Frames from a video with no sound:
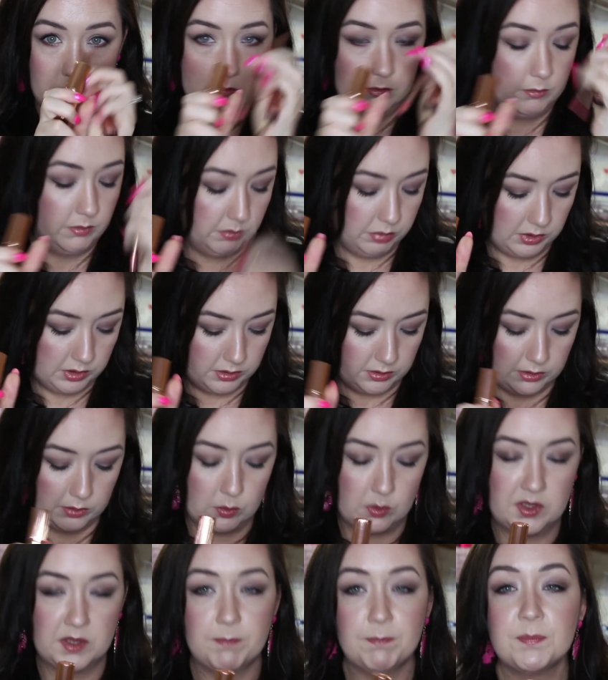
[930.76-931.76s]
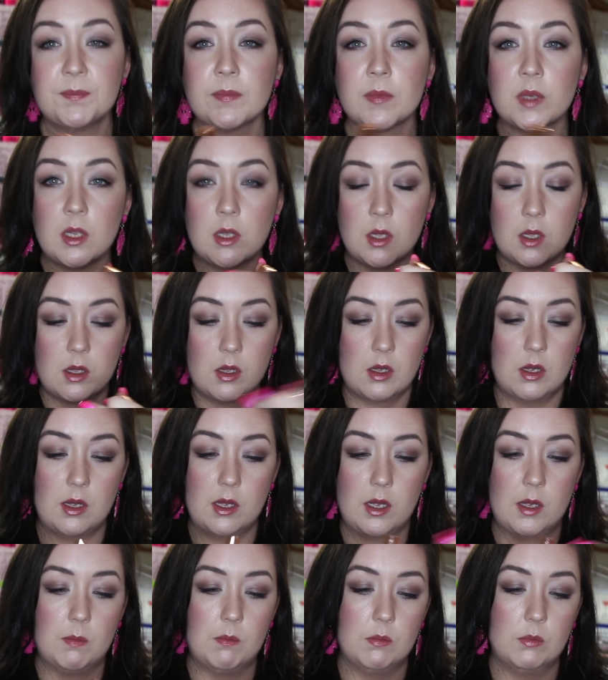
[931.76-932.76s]
I'll put that on the
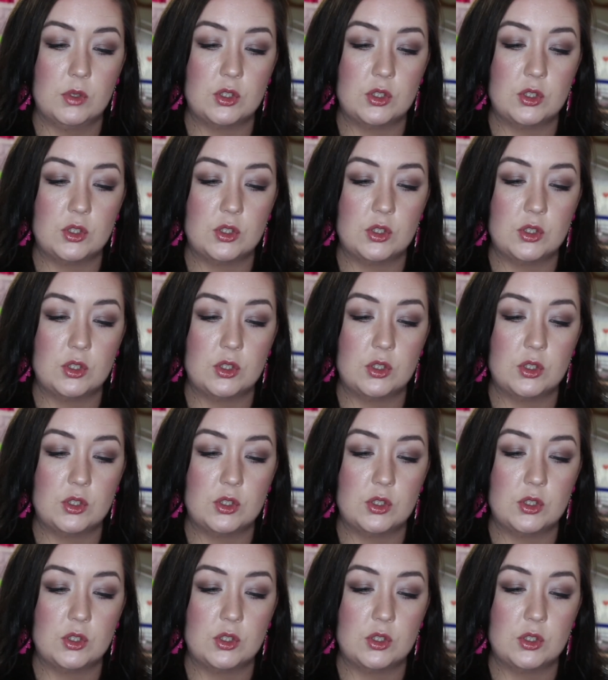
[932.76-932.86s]
other one.